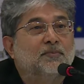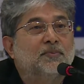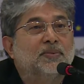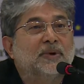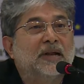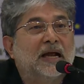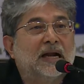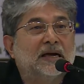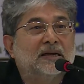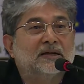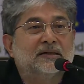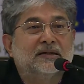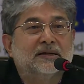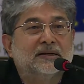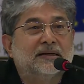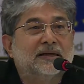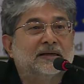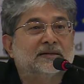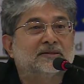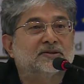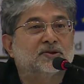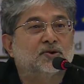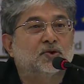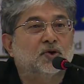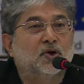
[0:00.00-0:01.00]
plant the
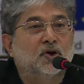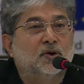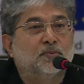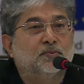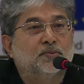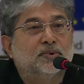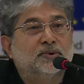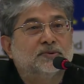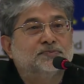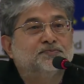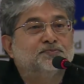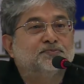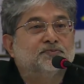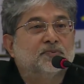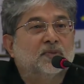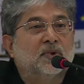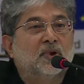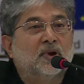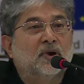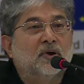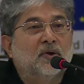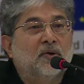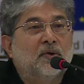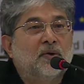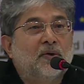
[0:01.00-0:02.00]
next crop
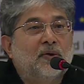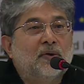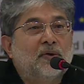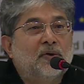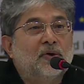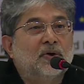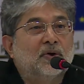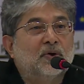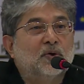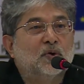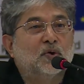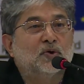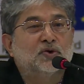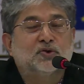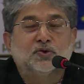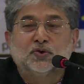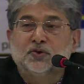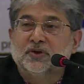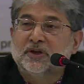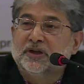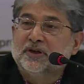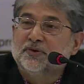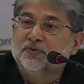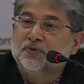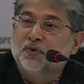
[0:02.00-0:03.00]
goes to
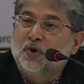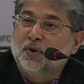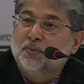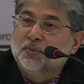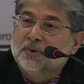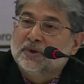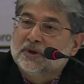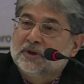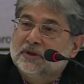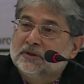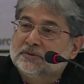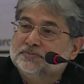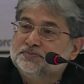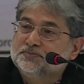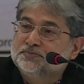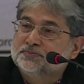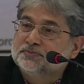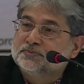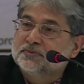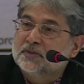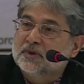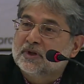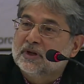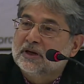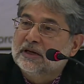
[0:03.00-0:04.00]
the informal
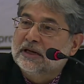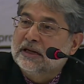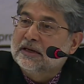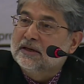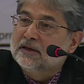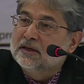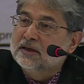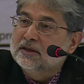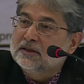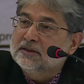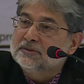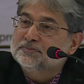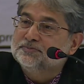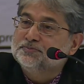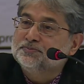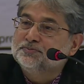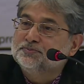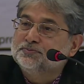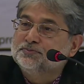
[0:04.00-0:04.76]
lender,